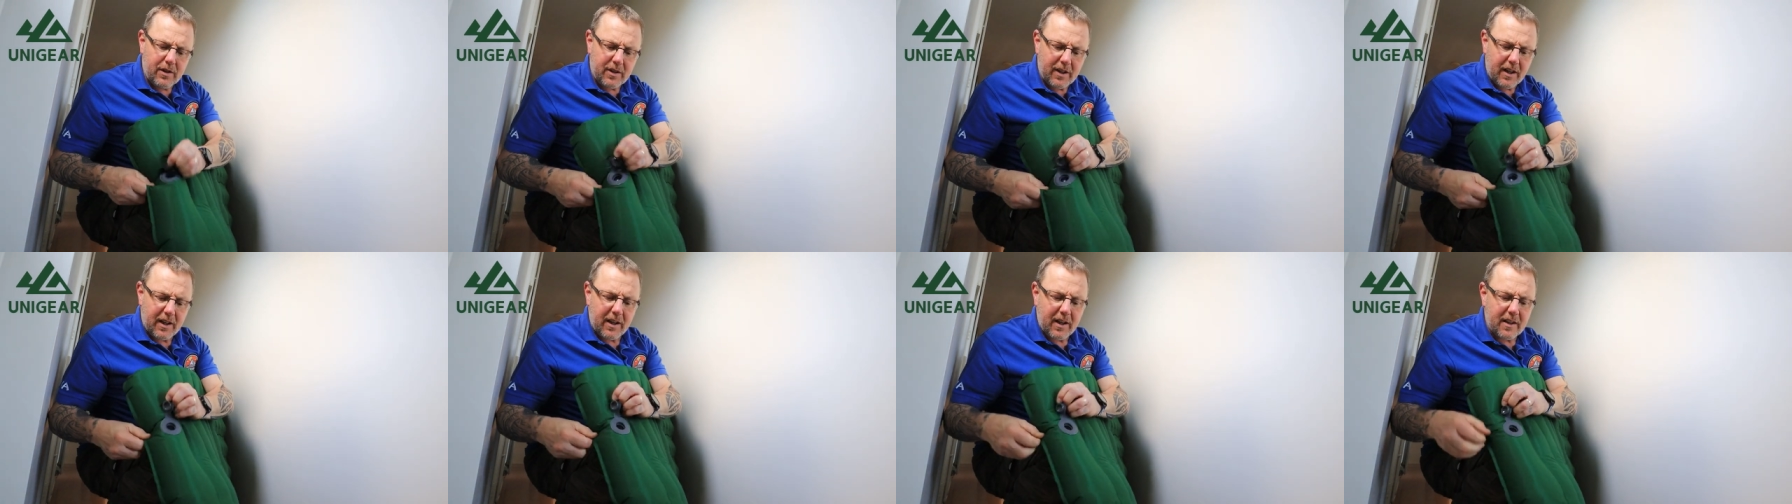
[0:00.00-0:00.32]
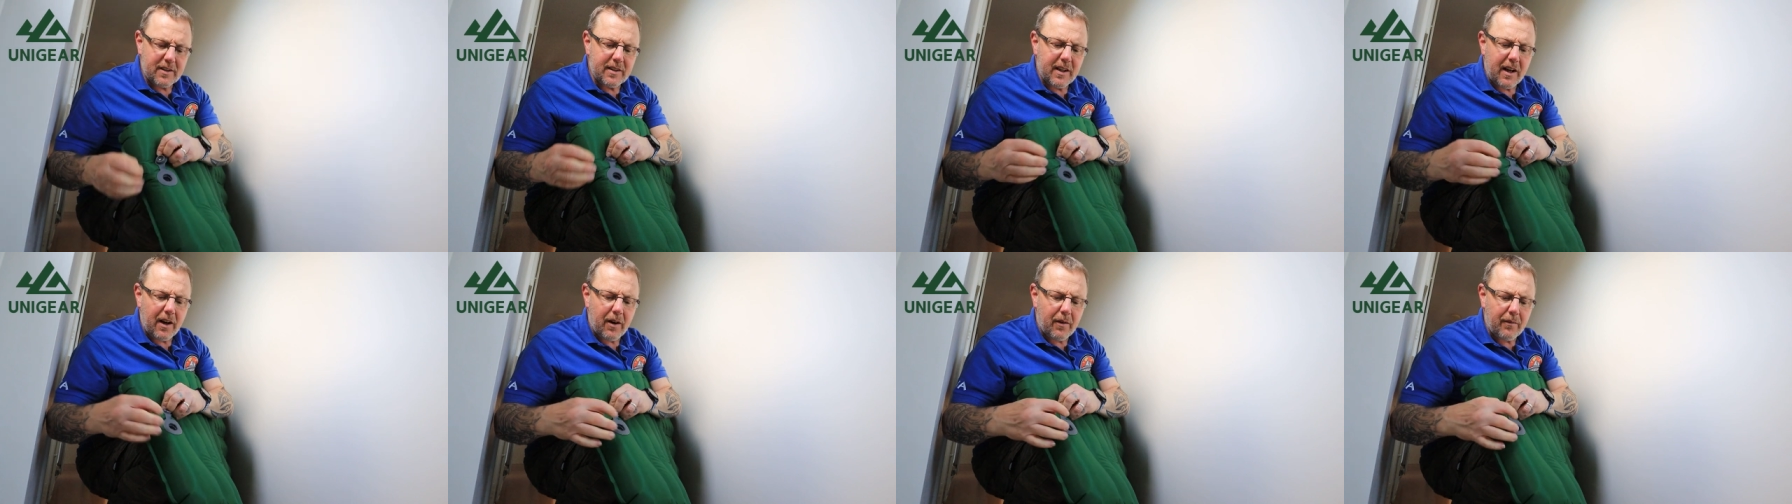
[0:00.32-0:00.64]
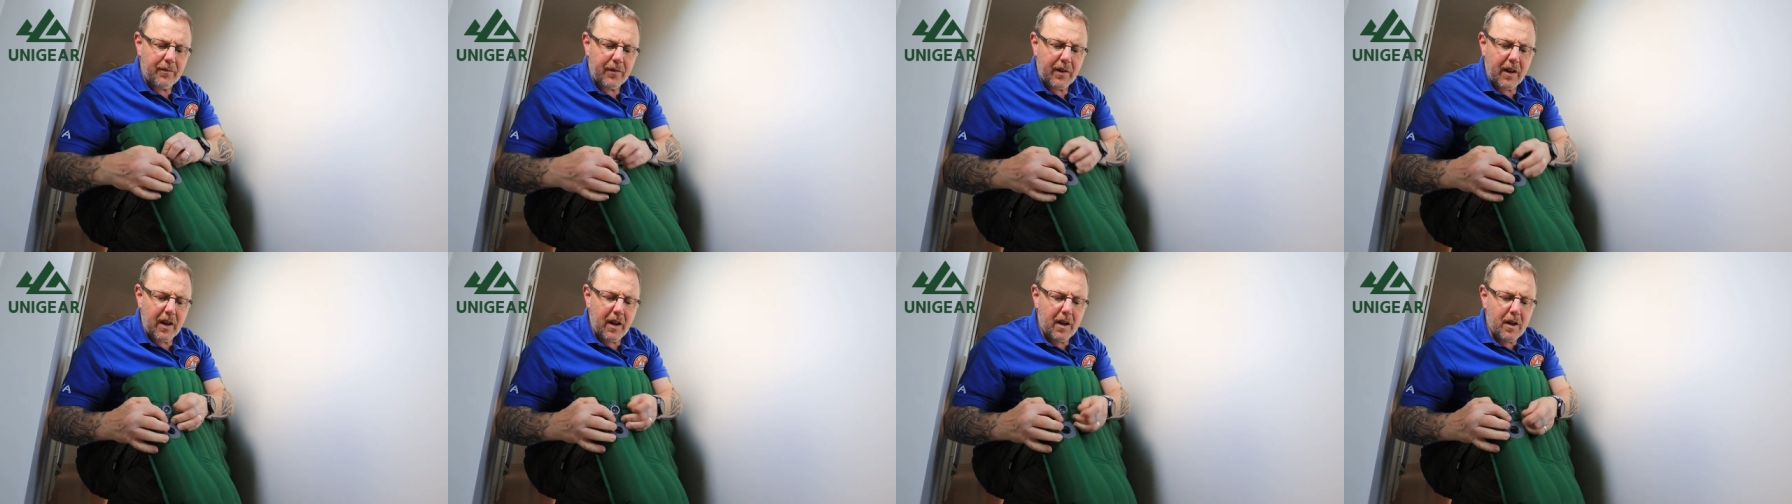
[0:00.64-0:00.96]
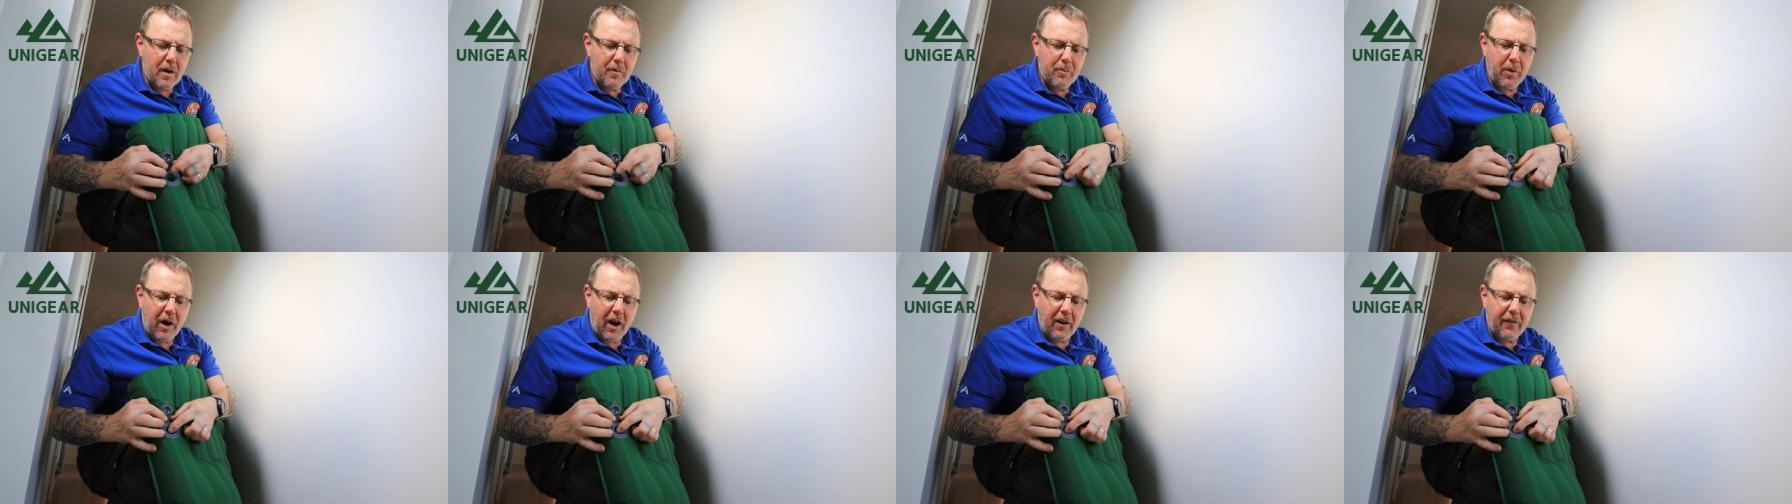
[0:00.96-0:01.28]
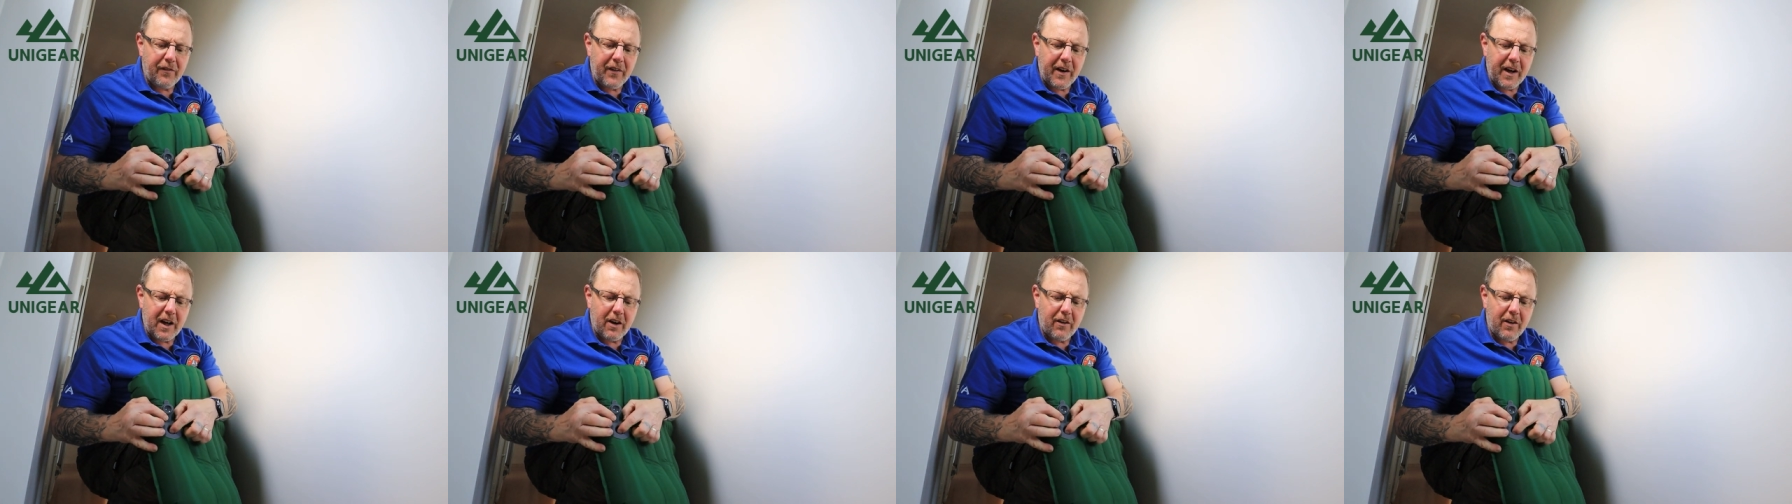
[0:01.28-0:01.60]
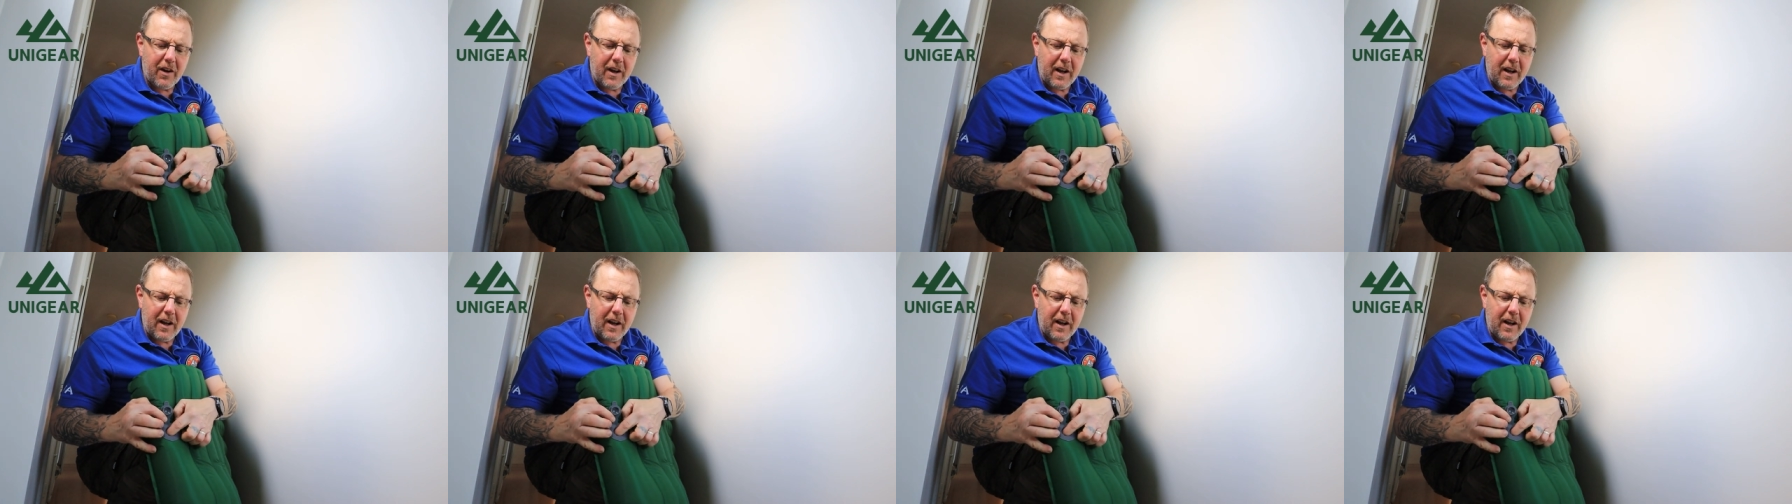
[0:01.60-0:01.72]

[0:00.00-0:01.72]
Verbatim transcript: Take this out, put our finger